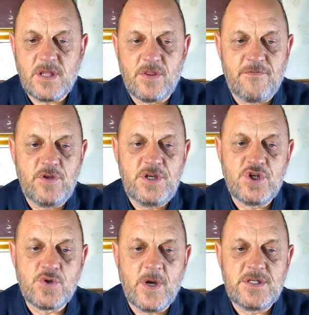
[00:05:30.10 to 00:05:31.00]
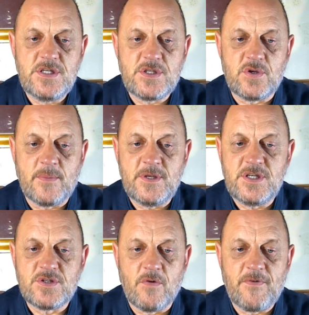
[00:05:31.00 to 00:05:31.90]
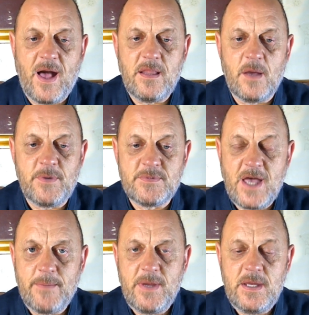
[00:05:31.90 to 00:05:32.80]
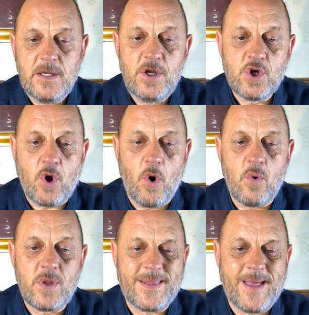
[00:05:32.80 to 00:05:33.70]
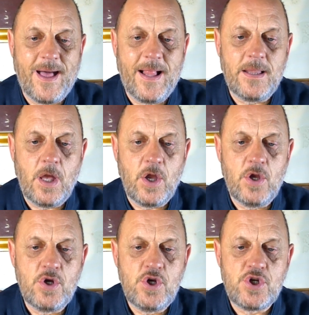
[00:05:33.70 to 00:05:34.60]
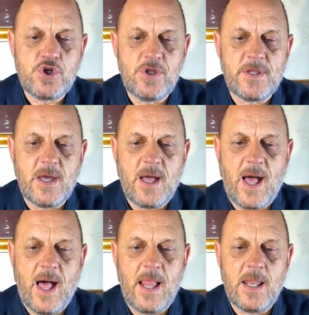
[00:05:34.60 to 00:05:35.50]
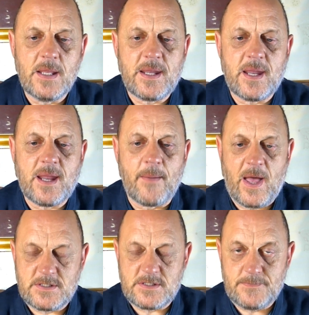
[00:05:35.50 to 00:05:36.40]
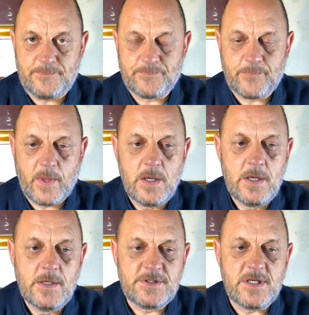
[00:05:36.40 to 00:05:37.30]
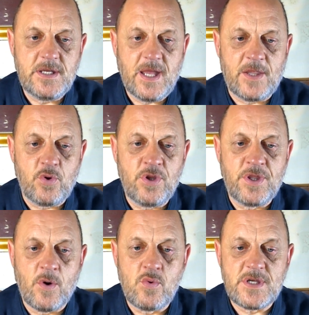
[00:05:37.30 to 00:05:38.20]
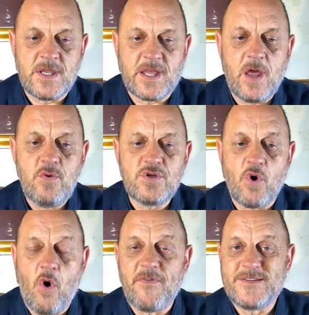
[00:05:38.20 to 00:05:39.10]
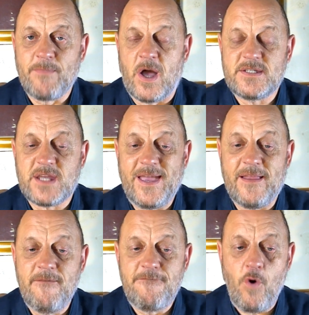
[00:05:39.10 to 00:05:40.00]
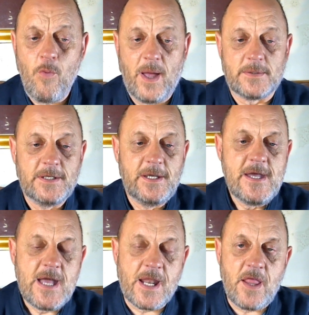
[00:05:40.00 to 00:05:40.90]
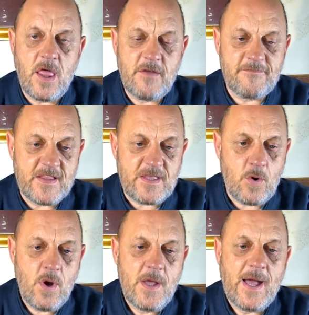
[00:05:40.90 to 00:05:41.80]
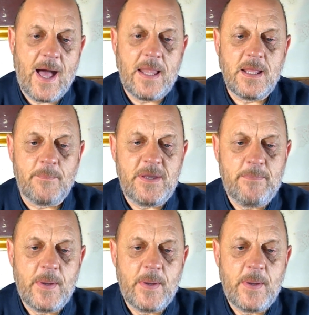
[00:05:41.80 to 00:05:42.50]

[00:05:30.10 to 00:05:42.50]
The footage switches to images of al-Habib's army, called the al-Shutra al-Kamas, training and doing drills in the grounds of his mosque in Fulma. In another video, al-Habib,